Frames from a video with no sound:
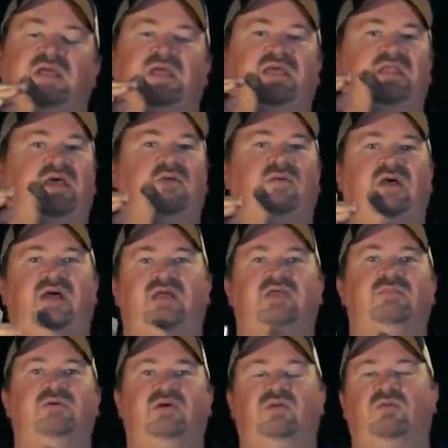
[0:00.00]
and that way I
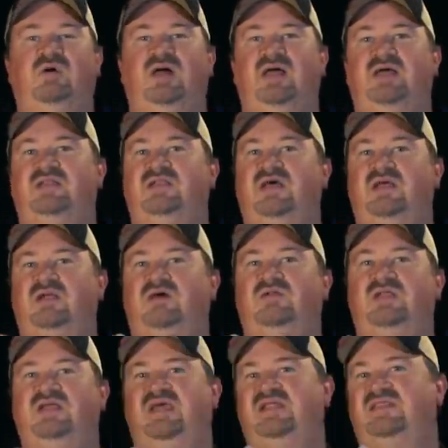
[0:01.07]
can put a whine not
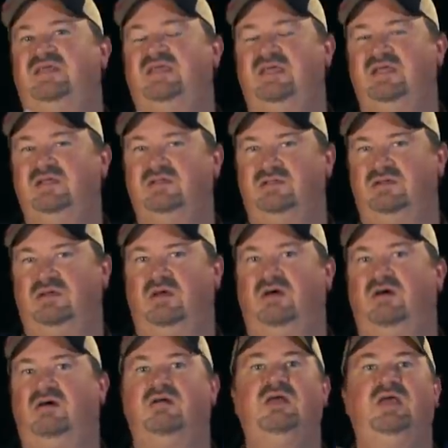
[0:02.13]
only at the end of the
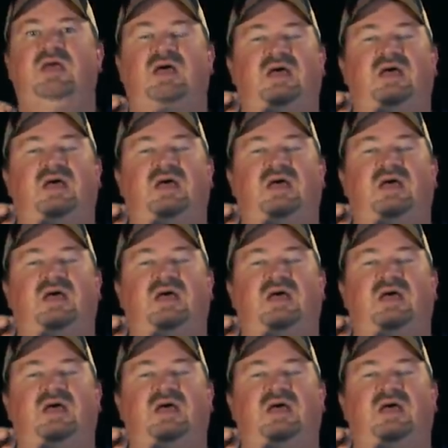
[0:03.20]
call,